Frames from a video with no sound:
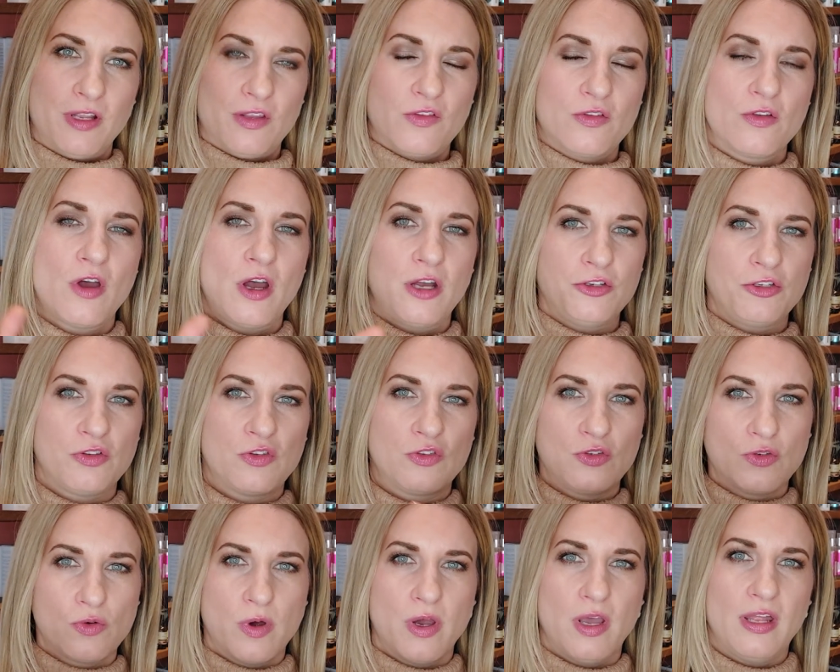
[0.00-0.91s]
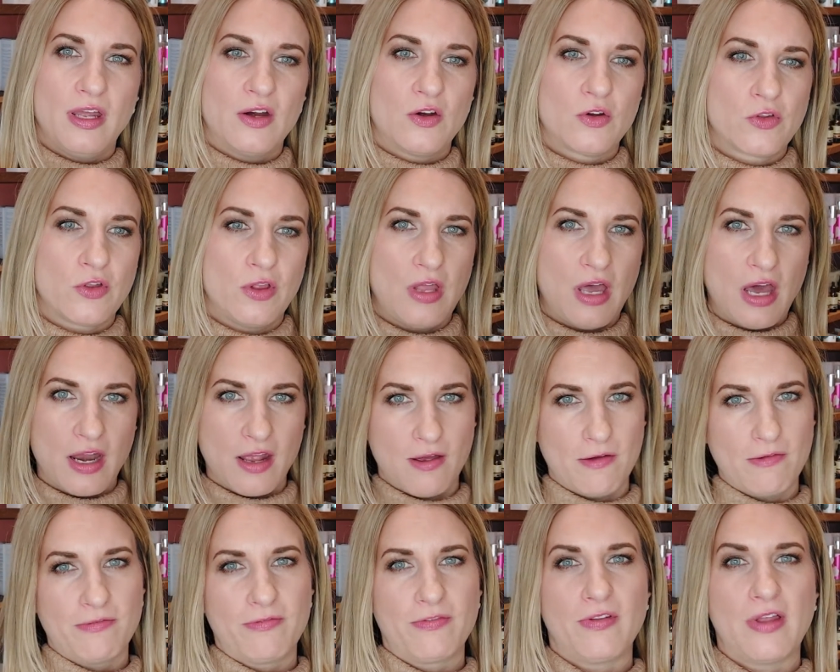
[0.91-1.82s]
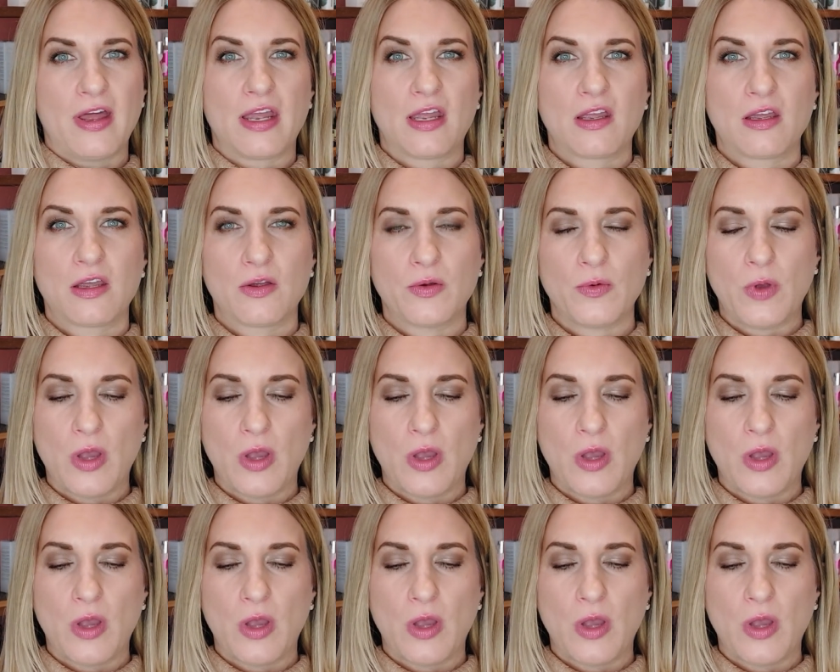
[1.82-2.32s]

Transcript: It's not just an oil. There's a lot of like